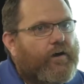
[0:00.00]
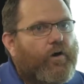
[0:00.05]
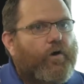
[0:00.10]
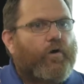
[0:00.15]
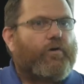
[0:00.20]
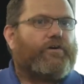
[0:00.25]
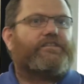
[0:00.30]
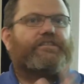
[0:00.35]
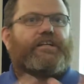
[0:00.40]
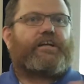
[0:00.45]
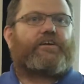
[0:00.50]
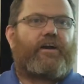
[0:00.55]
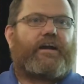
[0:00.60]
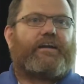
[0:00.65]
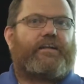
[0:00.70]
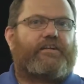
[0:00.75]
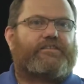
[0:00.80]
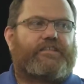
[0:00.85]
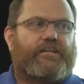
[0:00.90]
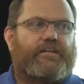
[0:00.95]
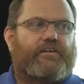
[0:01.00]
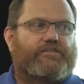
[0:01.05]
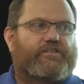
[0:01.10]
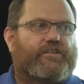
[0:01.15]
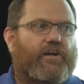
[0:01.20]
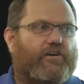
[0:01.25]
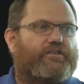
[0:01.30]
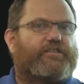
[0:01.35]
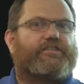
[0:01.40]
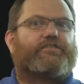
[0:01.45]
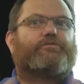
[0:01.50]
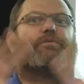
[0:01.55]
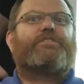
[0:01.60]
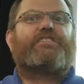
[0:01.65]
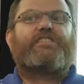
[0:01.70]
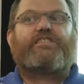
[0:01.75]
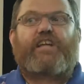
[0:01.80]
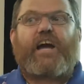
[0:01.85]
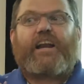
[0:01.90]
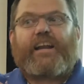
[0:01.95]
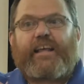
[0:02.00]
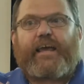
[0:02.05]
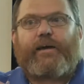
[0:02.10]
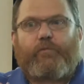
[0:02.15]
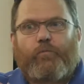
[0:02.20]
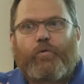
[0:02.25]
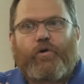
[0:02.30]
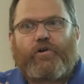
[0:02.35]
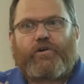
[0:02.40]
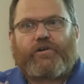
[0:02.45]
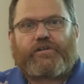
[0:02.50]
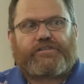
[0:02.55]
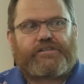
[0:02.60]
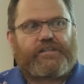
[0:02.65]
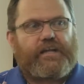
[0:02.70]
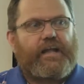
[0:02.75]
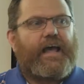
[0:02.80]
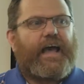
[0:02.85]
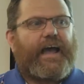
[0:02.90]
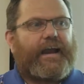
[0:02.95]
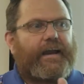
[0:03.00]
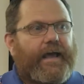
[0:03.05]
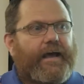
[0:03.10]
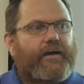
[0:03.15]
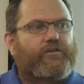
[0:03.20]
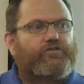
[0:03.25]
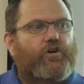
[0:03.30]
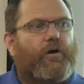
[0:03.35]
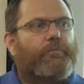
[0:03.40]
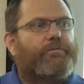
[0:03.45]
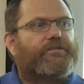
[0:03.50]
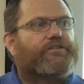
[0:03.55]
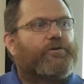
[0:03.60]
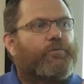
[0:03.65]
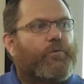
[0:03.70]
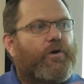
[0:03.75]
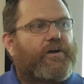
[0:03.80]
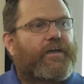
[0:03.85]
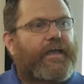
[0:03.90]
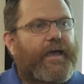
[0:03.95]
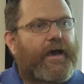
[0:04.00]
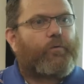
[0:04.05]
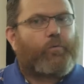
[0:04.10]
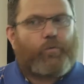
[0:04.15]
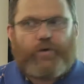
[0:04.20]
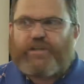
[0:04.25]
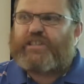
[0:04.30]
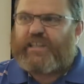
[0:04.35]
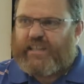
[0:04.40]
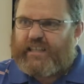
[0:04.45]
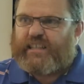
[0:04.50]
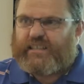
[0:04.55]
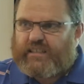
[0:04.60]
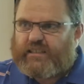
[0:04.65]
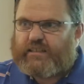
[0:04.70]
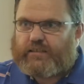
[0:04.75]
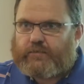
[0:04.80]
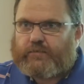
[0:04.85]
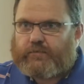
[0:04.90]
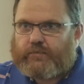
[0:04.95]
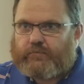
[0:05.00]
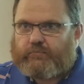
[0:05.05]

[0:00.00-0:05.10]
Or is it craniosynostosis, which is going to get worse? And our job is to work out which it is.